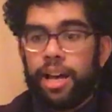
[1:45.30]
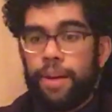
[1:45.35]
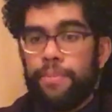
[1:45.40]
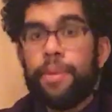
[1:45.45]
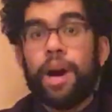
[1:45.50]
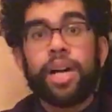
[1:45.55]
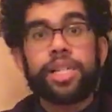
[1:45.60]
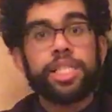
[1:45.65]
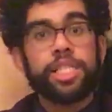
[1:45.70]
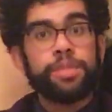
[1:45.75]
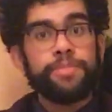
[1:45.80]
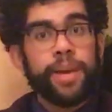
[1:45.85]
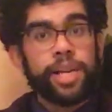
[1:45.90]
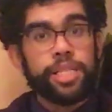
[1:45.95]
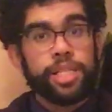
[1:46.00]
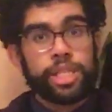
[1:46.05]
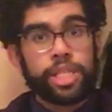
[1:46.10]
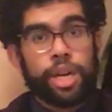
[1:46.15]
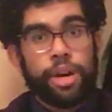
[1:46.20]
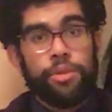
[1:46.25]
Marks and
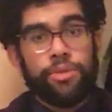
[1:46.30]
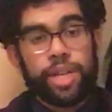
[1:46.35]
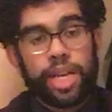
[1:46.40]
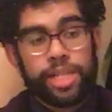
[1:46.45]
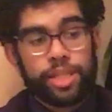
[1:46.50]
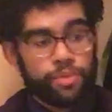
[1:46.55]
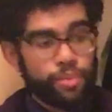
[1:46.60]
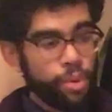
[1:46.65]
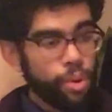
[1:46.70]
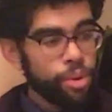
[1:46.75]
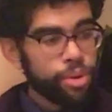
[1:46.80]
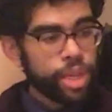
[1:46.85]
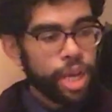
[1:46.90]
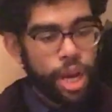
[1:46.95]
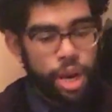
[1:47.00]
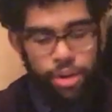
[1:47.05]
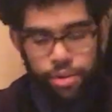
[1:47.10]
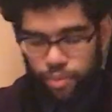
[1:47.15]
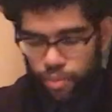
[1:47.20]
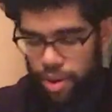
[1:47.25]
Spencer's coat. It's a wool
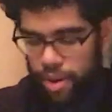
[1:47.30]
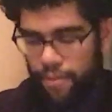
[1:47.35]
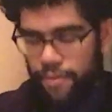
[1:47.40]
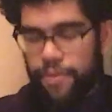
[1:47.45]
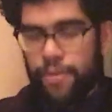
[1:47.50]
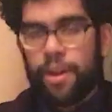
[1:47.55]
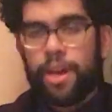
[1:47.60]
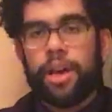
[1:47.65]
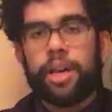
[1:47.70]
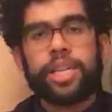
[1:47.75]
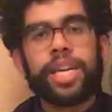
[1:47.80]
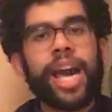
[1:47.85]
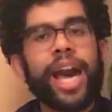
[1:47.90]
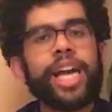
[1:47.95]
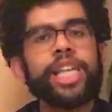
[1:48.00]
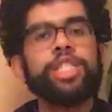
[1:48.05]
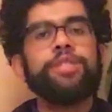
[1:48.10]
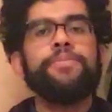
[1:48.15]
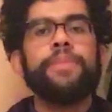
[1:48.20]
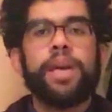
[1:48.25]
coat with
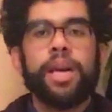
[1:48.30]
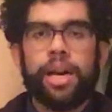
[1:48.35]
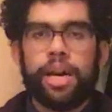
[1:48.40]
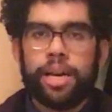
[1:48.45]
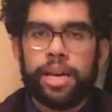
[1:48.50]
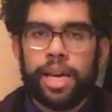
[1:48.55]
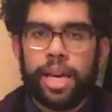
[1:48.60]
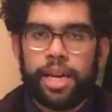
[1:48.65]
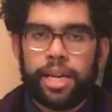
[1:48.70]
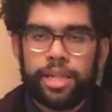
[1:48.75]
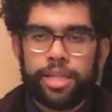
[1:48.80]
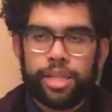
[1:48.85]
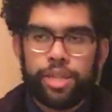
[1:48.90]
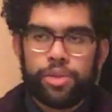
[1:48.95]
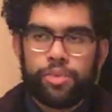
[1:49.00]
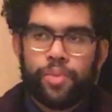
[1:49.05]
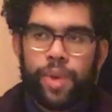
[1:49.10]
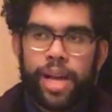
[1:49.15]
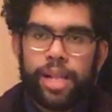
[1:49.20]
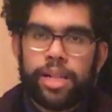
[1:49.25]
cashmere in it
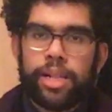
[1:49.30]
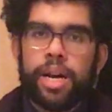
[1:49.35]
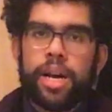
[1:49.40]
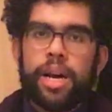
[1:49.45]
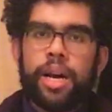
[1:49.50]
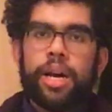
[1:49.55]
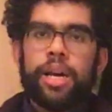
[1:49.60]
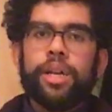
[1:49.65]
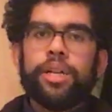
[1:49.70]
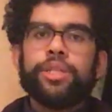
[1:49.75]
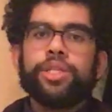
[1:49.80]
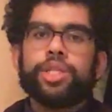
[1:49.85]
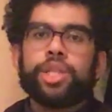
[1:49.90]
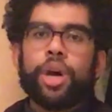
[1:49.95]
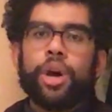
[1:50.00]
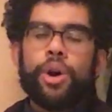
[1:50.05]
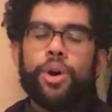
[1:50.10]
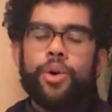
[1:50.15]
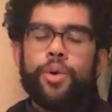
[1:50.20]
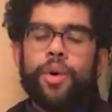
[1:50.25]
as well.
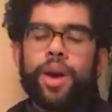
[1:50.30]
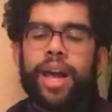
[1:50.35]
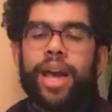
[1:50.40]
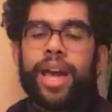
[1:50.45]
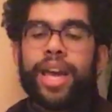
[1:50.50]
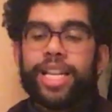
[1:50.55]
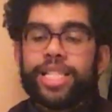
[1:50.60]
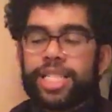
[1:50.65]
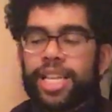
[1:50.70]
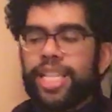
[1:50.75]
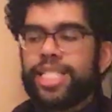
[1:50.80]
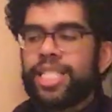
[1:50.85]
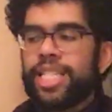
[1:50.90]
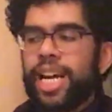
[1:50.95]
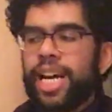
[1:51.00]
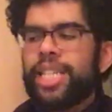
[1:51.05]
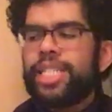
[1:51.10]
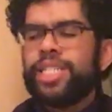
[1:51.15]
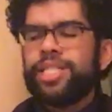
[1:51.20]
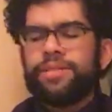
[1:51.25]
So it's
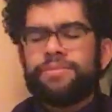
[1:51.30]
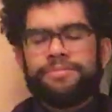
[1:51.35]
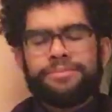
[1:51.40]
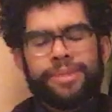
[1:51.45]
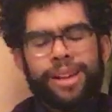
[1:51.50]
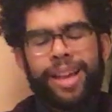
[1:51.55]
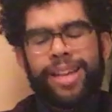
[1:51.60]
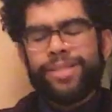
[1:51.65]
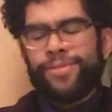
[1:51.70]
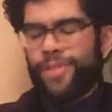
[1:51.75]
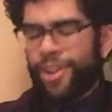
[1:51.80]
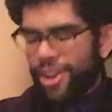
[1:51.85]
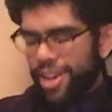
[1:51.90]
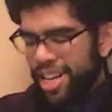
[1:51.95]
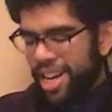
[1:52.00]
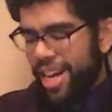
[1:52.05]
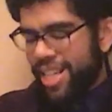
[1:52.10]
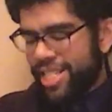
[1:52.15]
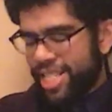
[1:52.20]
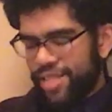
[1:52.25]
very
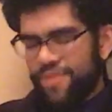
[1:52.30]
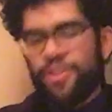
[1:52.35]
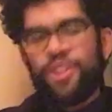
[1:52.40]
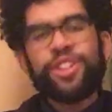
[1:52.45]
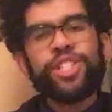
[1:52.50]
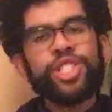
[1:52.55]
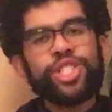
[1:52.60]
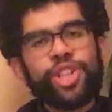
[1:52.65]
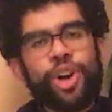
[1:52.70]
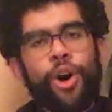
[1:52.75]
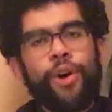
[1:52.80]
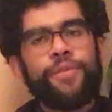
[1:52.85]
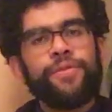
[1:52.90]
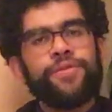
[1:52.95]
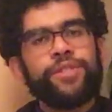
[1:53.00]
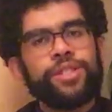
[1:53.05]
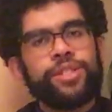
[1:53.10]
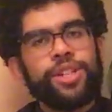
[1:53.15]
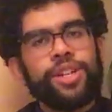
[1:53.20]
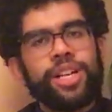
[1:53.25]
nice. It's very
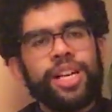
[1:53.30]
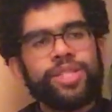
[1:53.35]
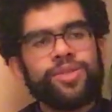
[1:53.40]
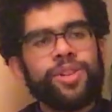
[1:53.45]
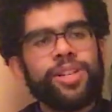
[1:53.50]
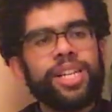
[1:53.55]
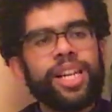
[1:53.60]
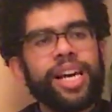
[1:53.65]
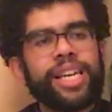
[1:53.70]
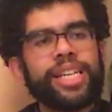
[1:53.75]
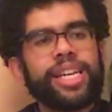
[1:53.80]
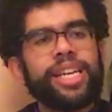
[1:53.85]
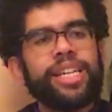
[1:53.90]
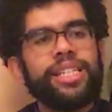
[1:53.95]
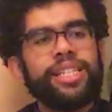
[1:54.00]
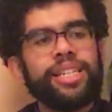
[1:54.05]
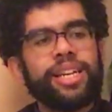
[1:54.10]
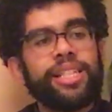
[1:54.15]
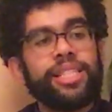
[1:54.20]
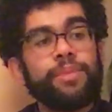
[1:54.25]
soft. So I like,
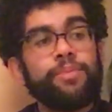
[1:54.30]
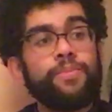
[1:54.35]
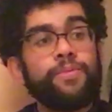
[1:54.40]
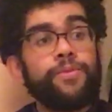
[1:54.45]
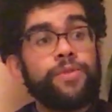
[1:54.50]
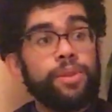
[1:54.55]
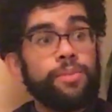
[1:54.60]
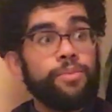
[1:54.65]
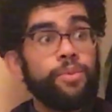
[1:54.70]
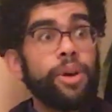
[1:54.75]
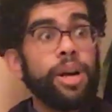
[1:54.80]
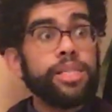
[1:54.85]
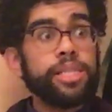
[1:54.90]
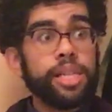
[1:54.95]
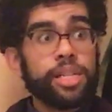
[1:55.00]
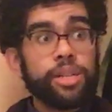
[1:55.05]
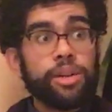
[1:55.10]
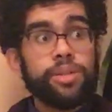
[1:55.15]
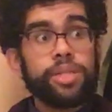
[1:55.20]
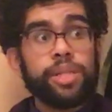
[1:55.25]
and for the price
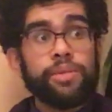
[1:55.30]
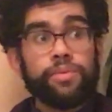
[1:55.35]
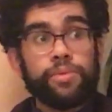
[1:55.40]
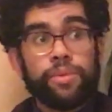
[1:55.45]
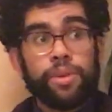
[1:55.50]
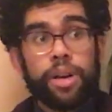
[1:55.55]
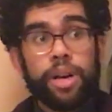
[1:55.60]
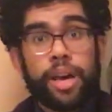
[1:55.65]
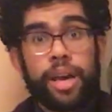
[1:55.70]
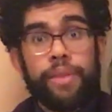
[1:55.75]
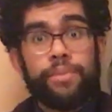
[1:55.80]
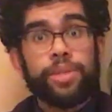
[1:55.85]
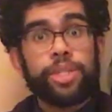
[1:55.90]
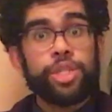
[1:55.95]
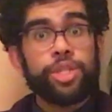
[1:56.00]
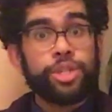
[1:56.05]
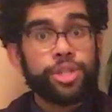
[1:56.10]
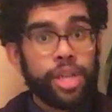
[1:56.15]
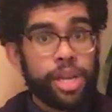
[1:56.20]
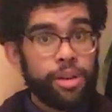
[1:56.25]
I got it was a
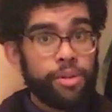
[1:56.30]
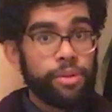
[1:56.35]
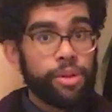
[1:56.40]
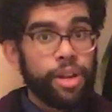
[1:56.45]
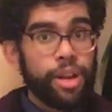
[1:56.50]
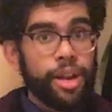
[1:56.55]
steal.